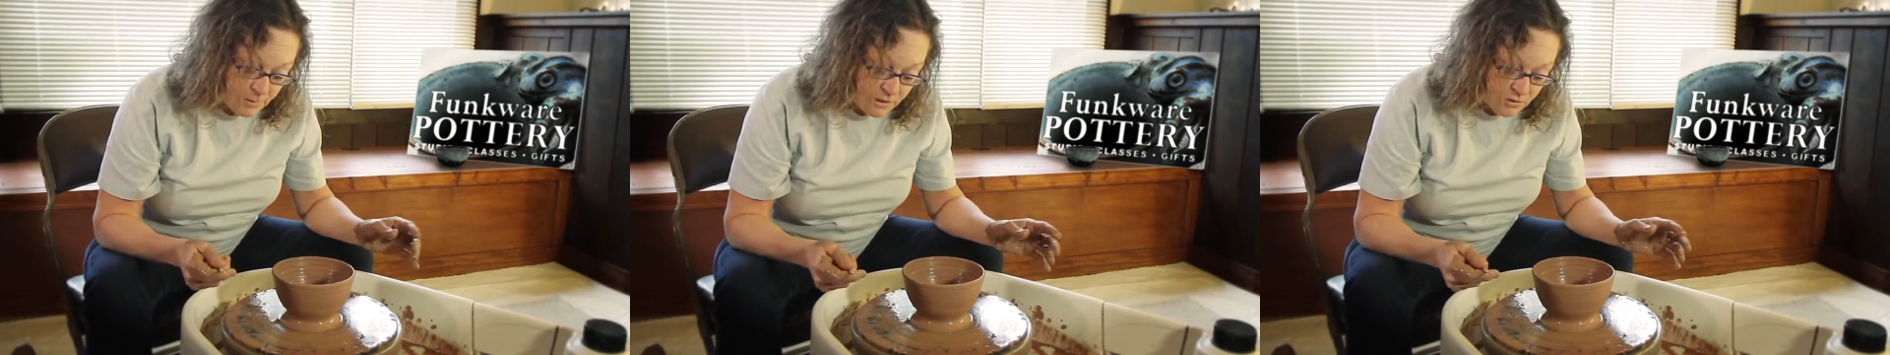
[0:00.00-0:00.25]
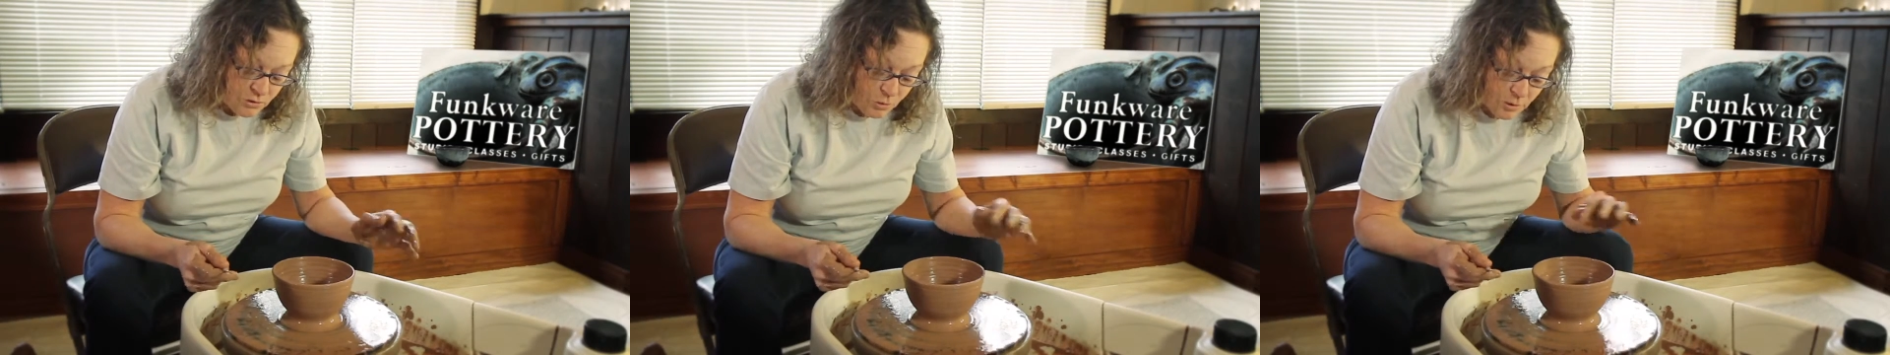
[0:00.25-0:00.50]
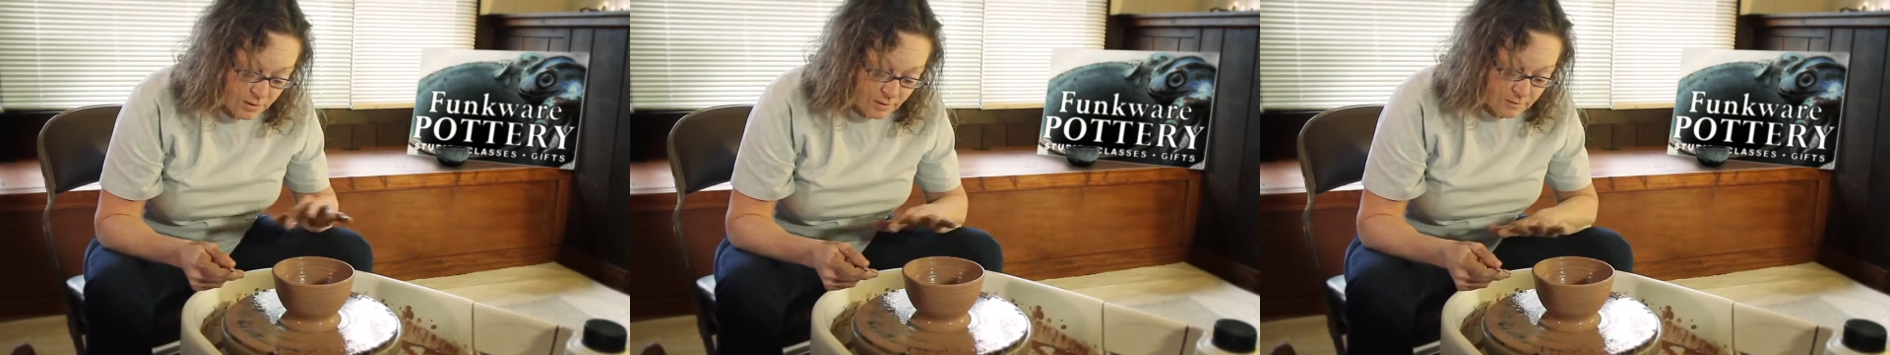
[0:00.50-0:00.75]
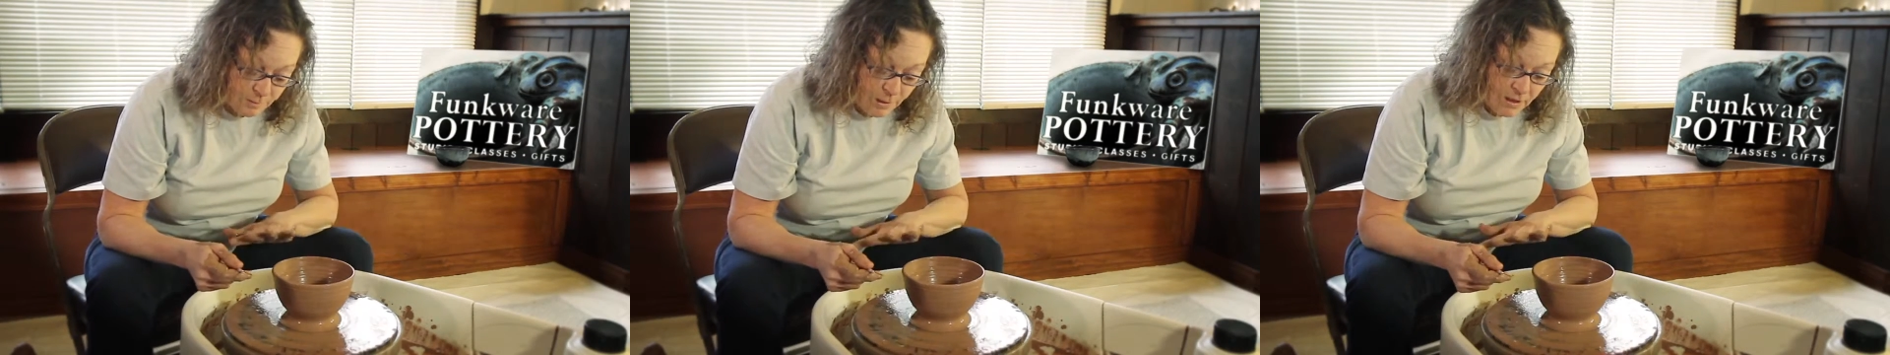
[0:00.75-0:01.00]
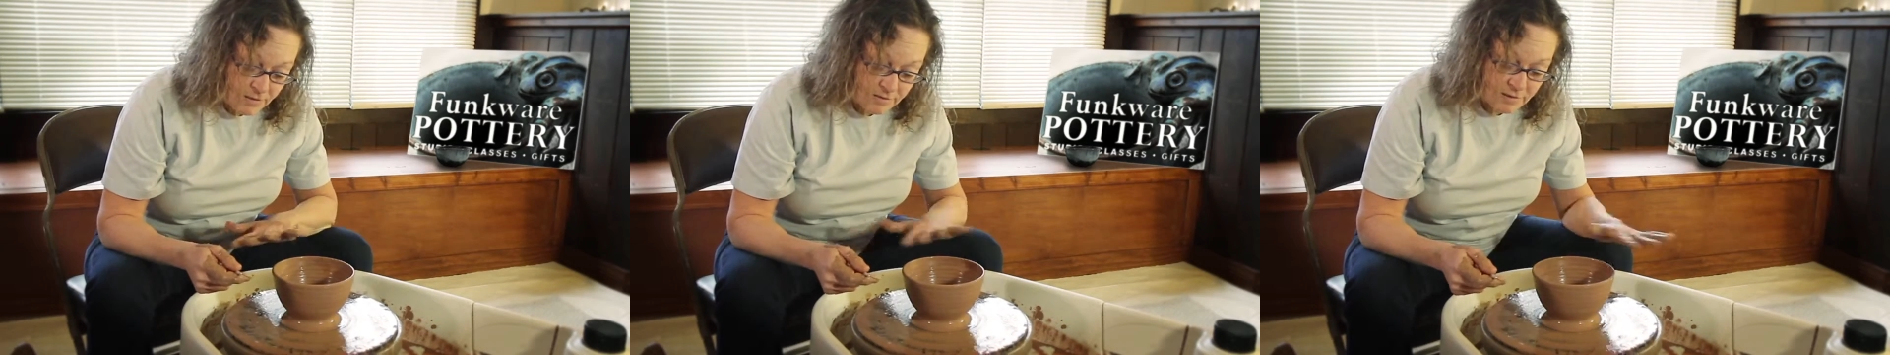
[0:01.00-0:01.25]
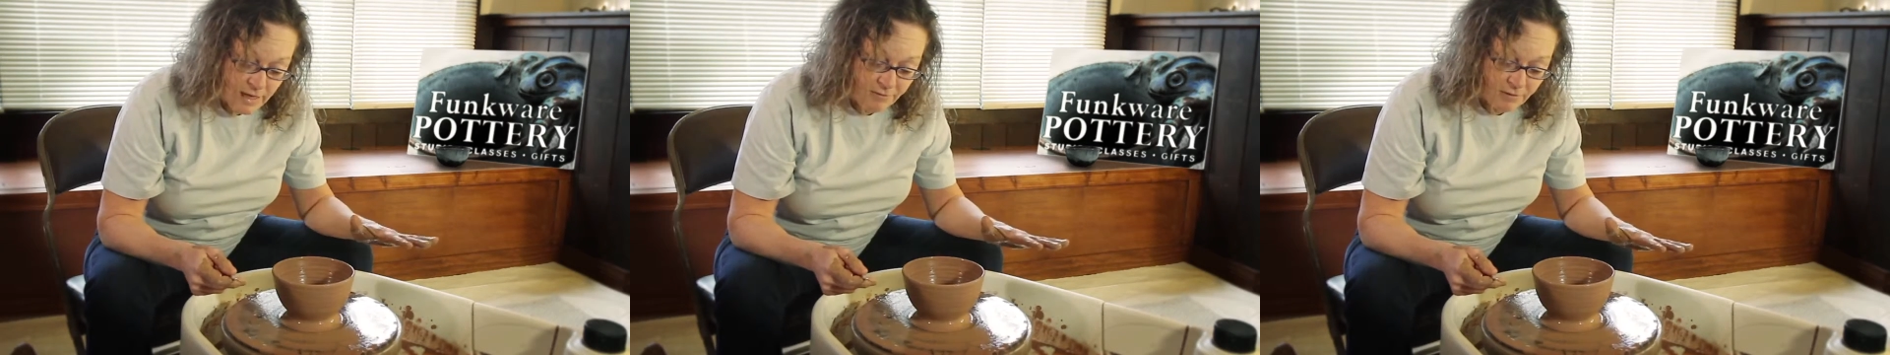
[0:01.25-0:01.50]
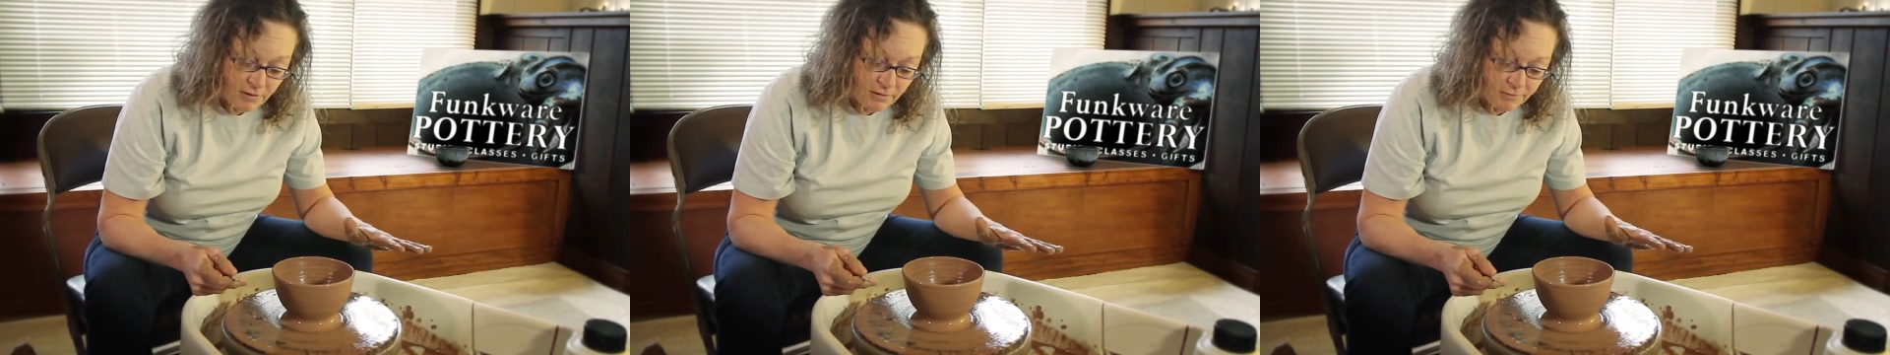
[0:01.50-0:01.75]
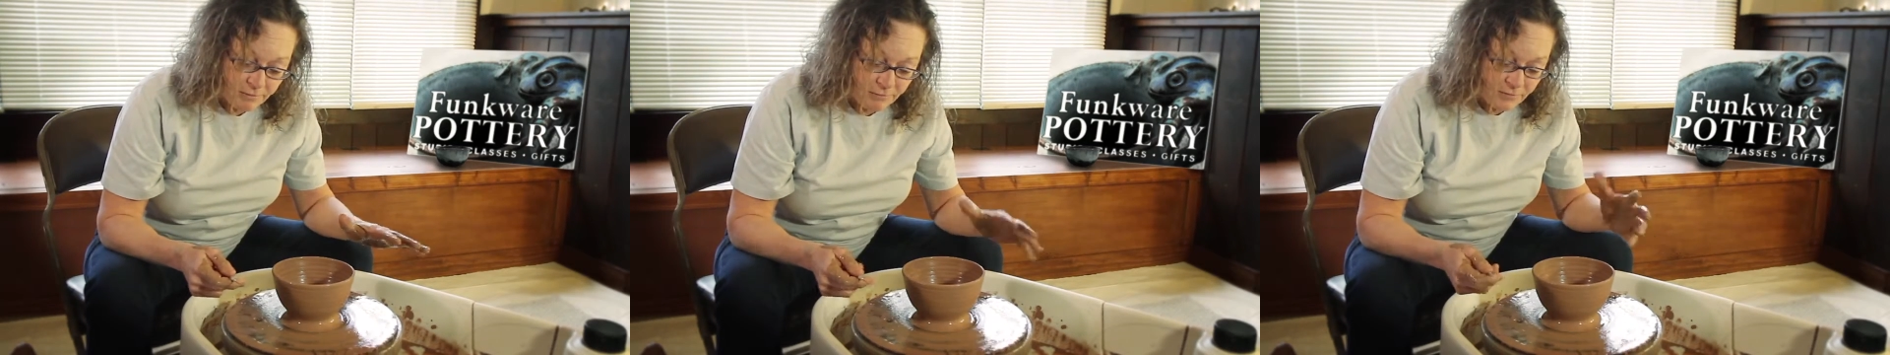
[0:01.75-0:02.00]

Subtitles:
make sure that the pot is level,